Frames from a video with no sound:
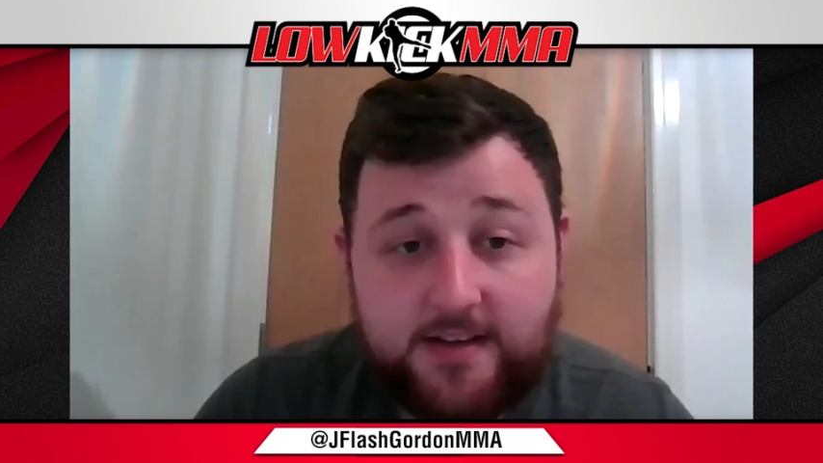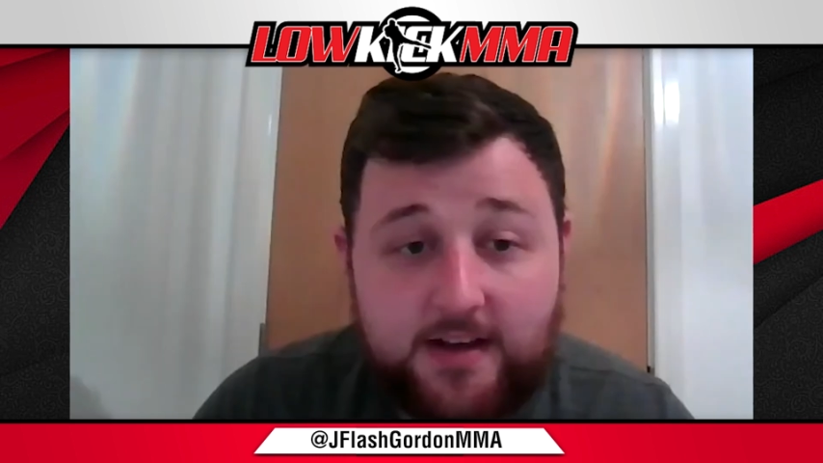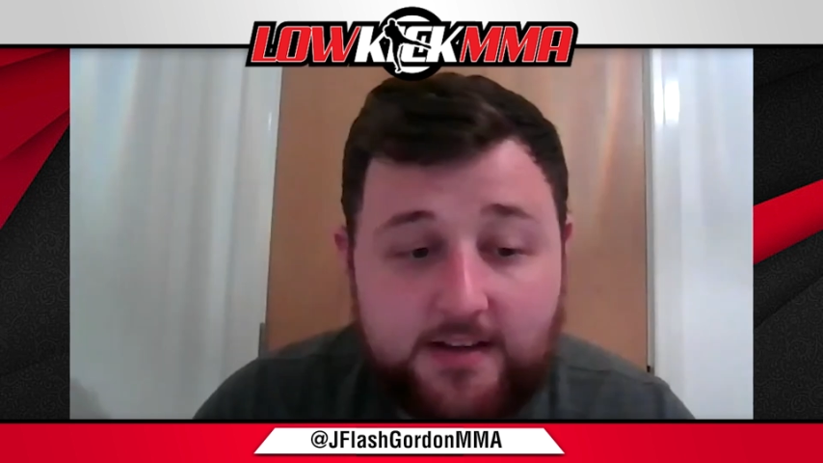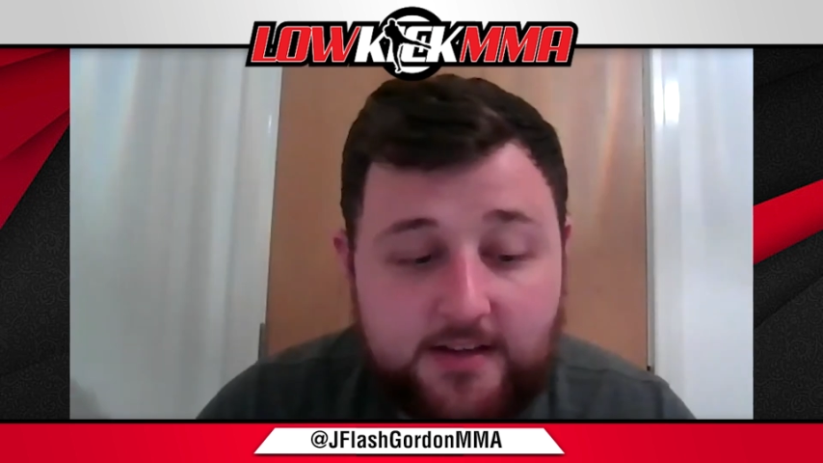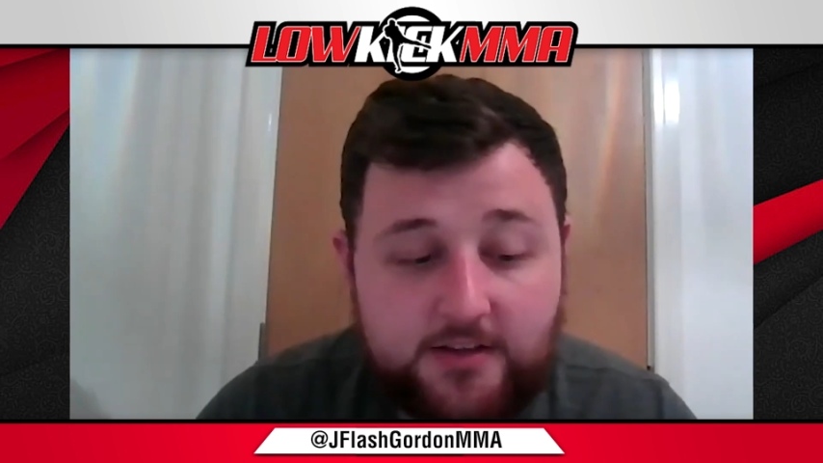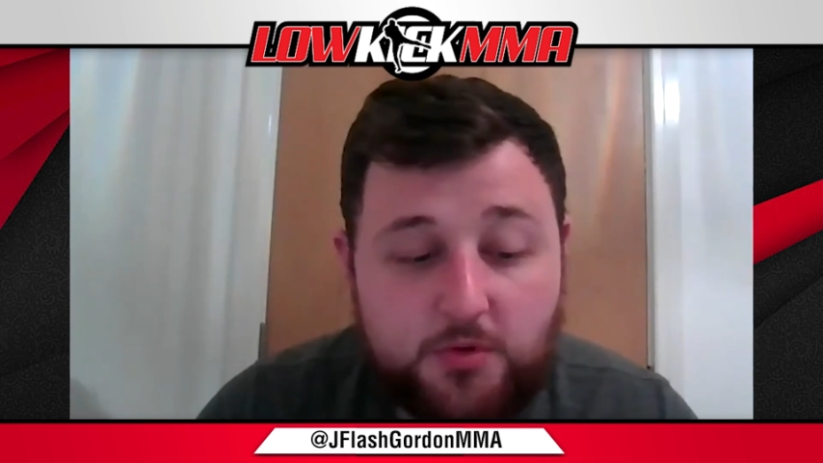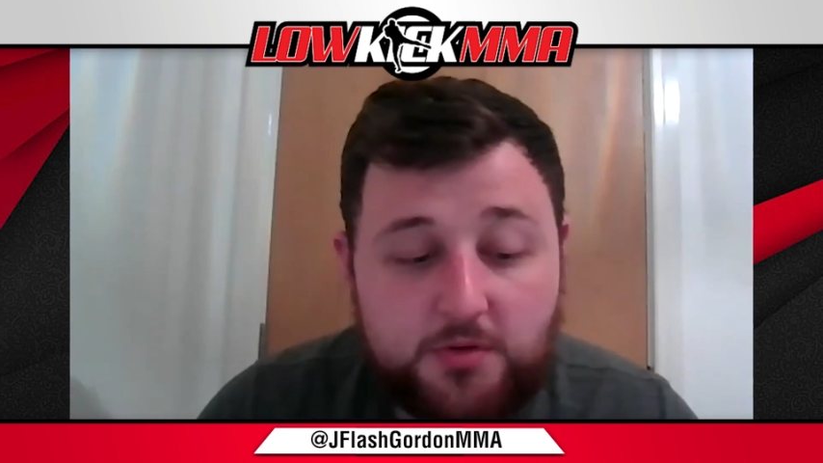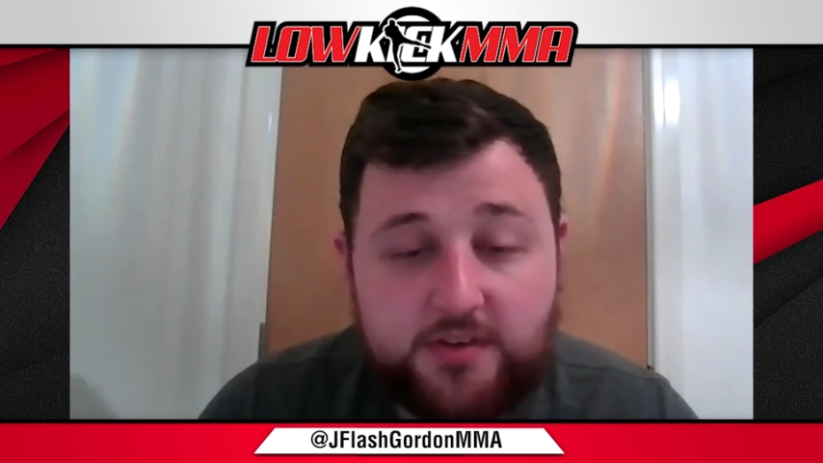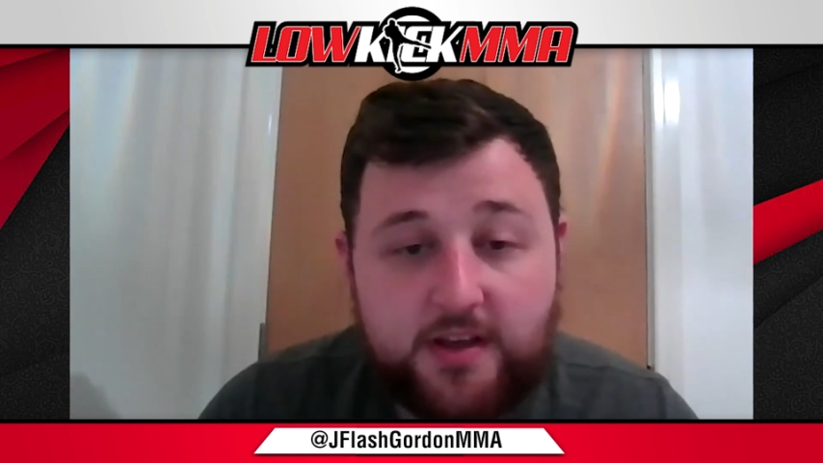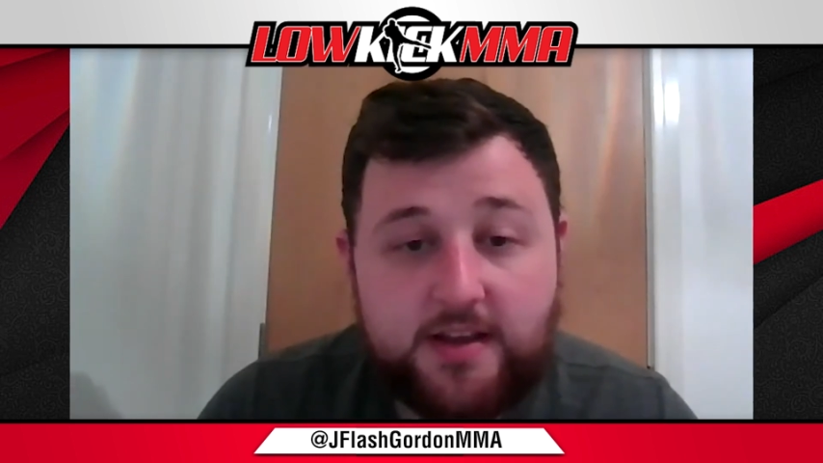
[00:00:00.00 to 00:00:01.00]
Island, as we
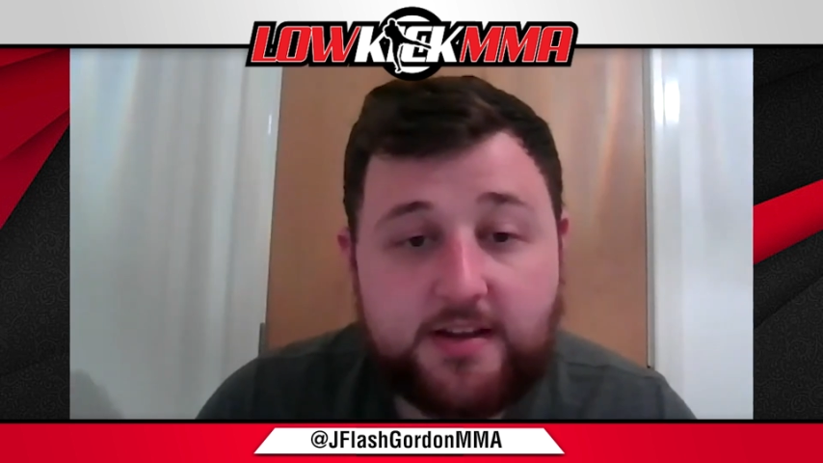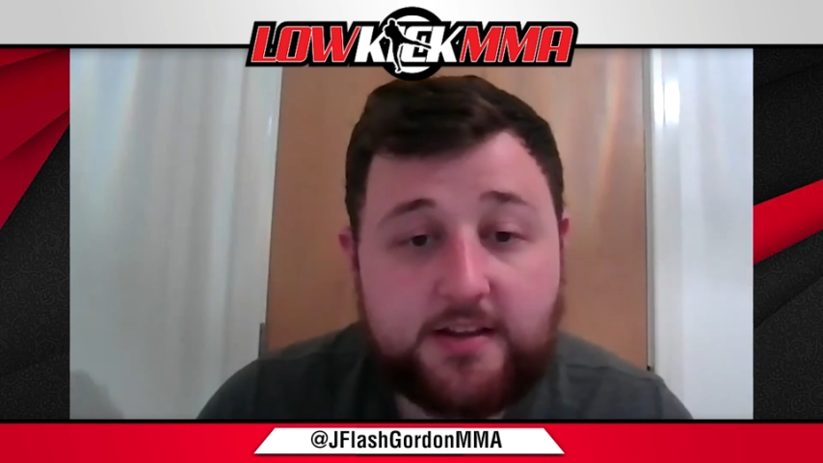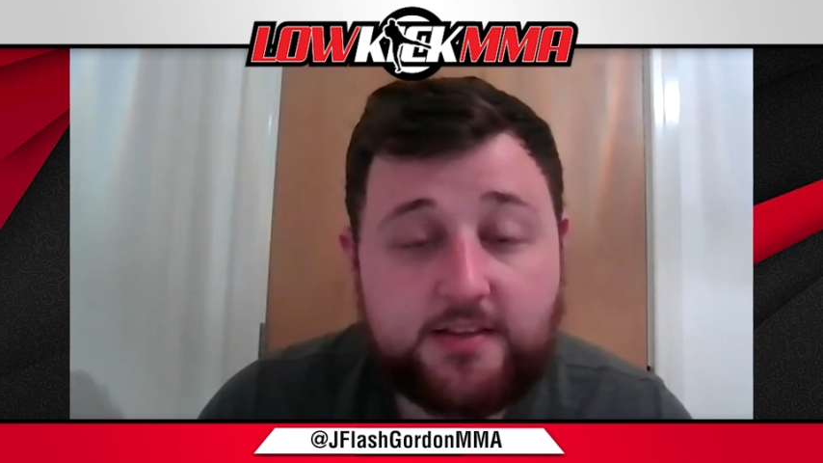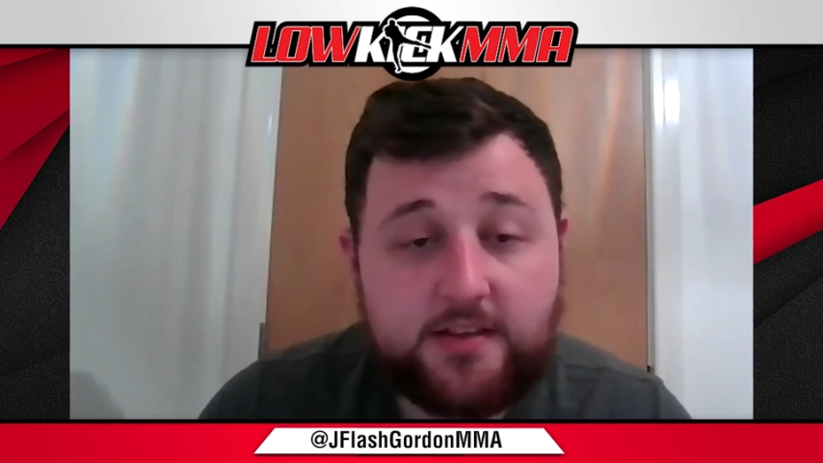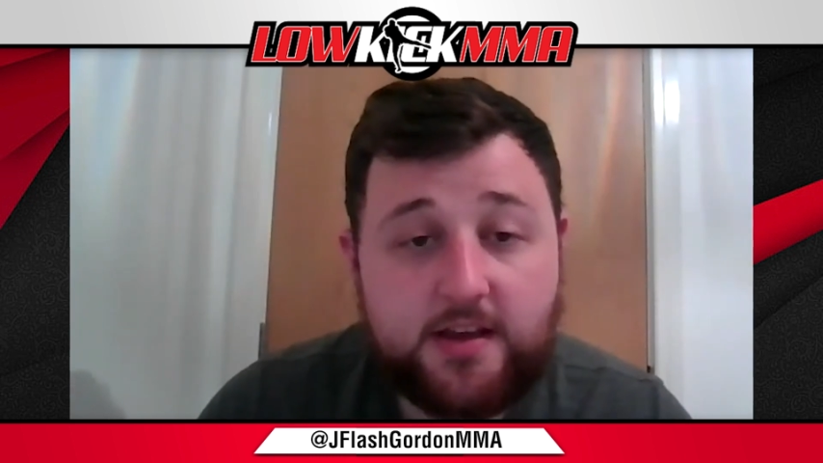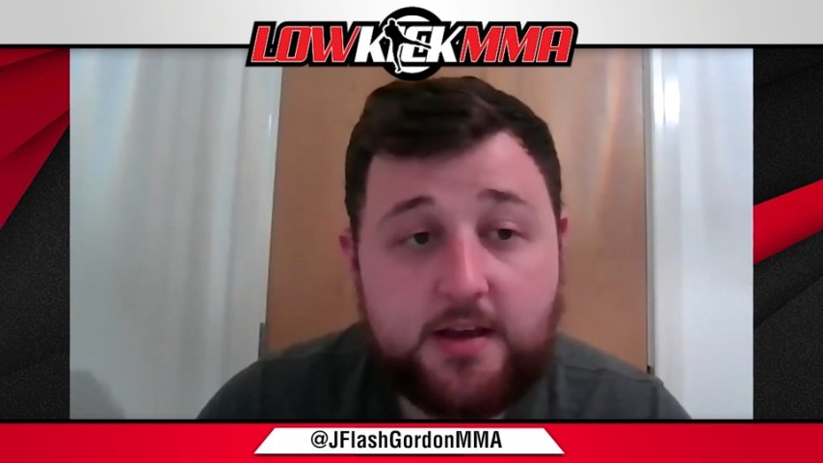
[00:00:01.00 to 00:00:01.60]
were saying, it's